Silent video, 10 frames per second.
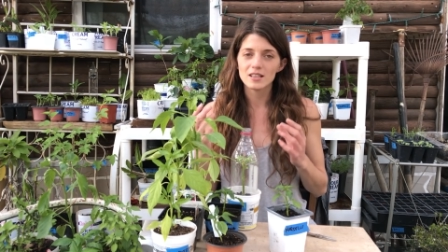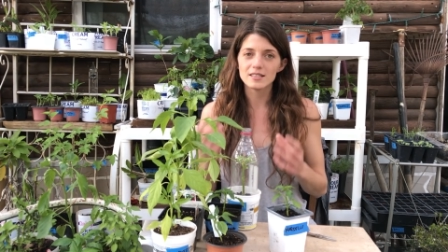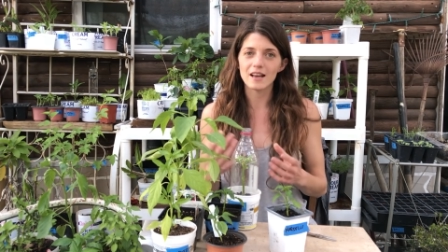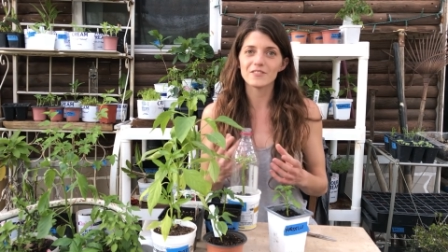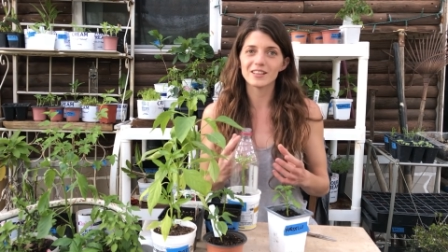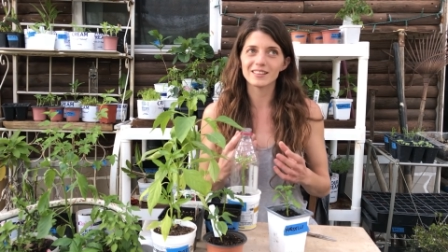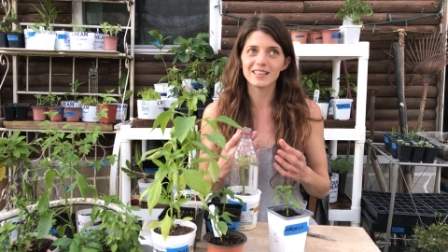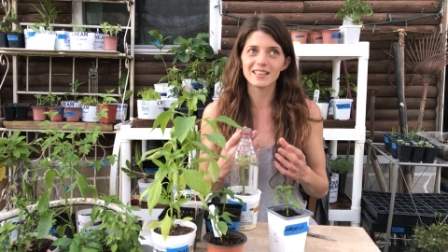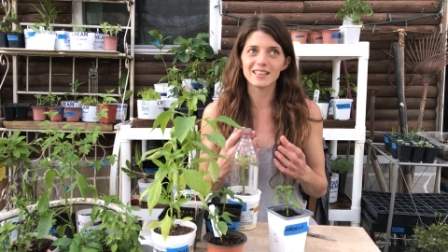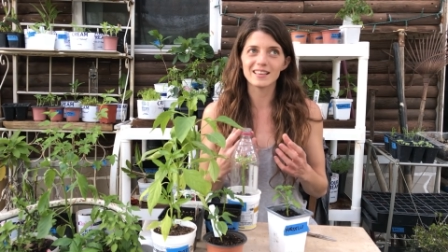
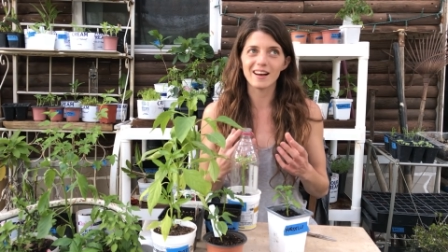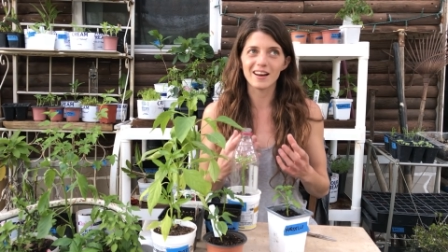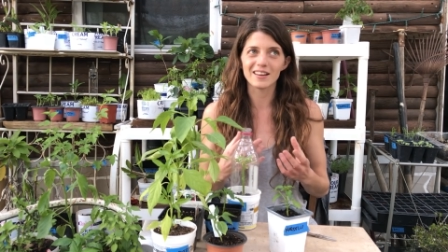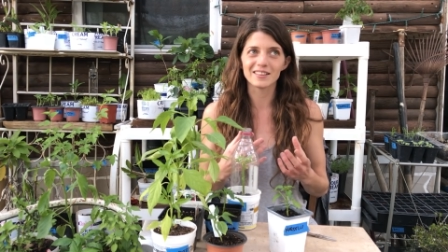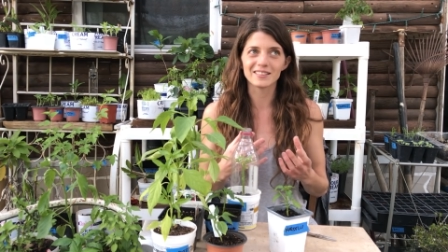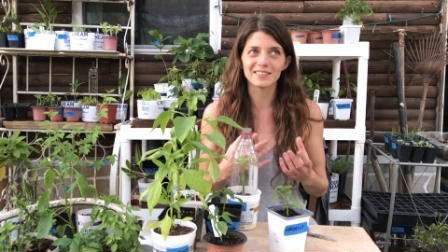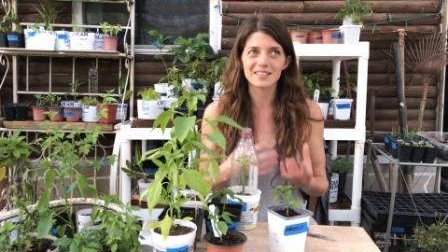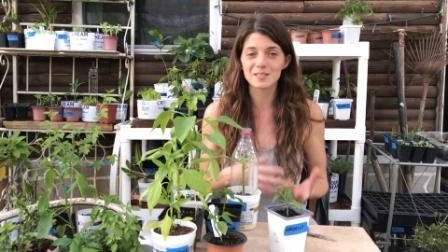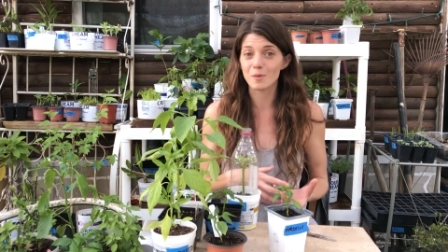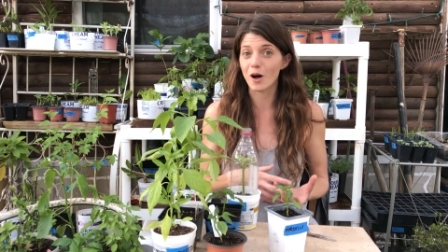definitely on
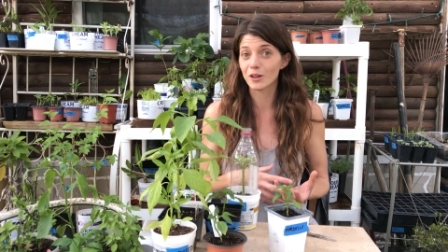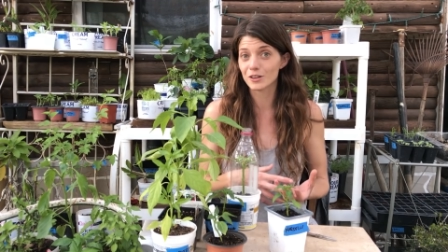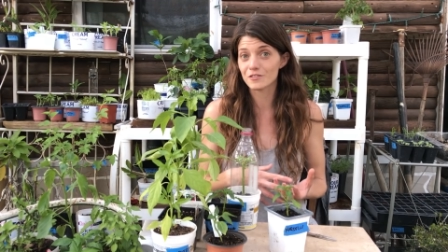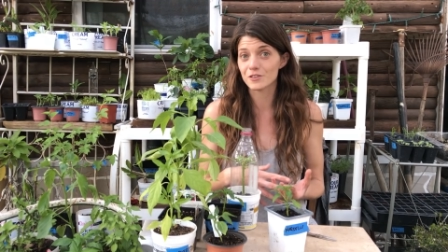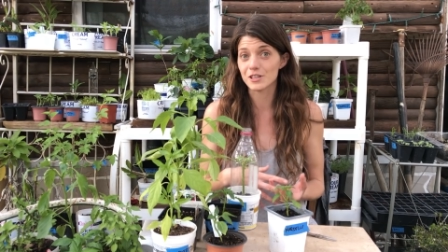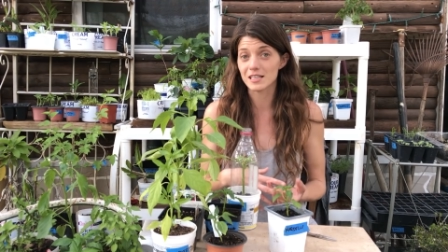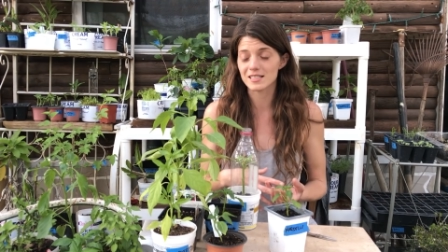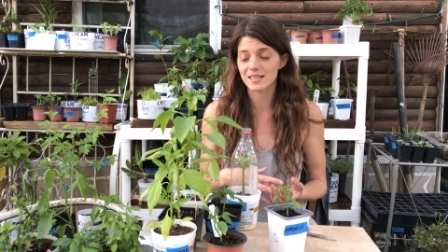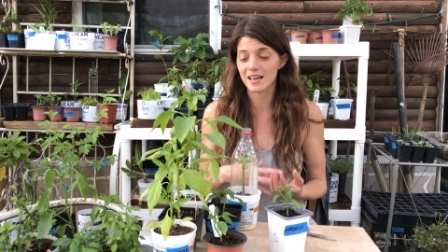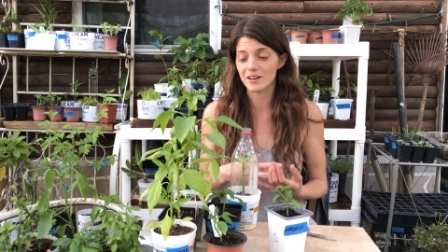the smaller fruiting
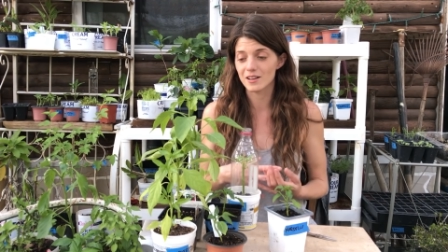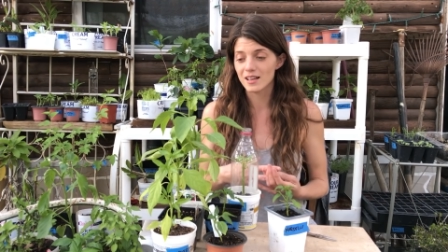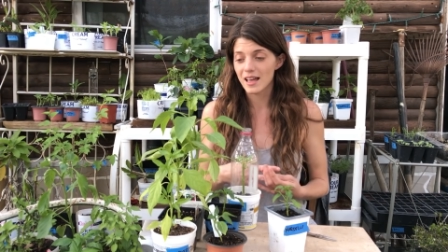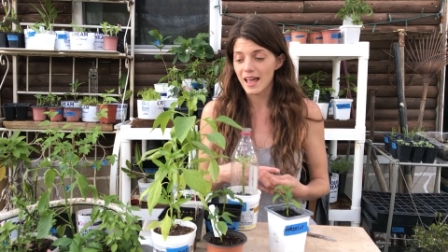scale,